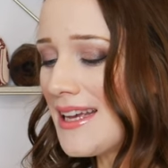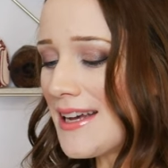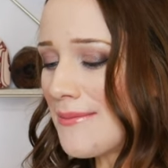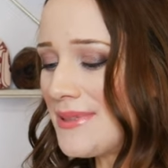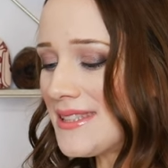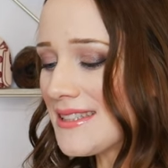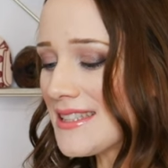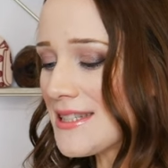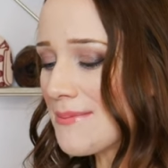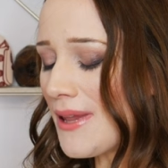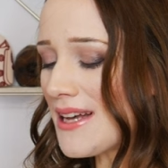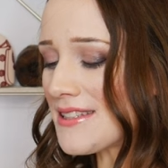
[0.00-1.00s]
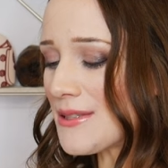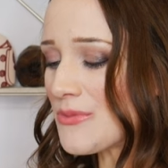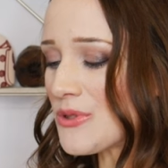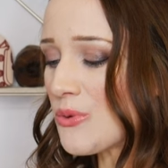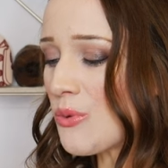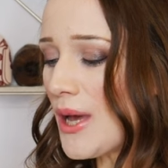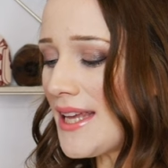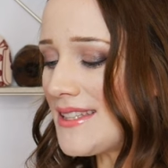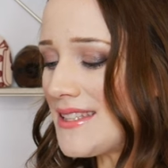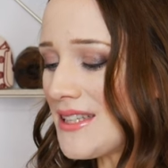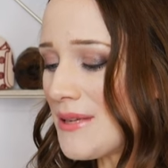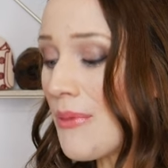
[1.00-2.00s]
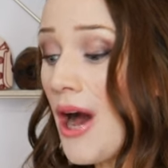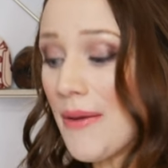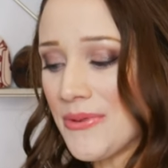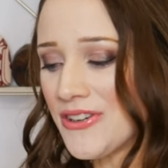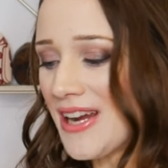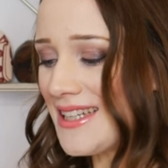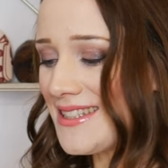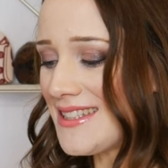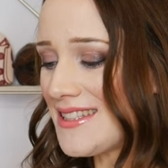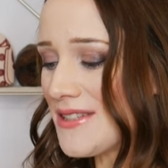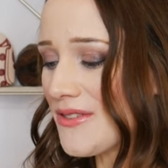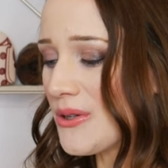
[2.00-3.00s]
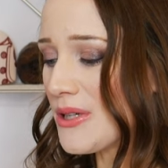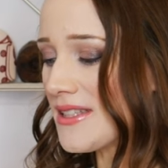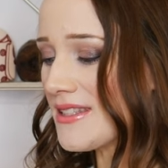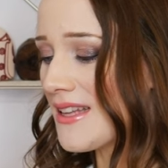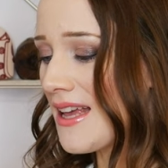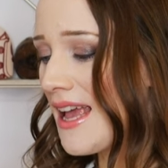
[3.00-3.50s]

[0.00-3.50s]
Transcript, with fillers: hibiscus blossoms, white tea, pomegranate seeds, of course,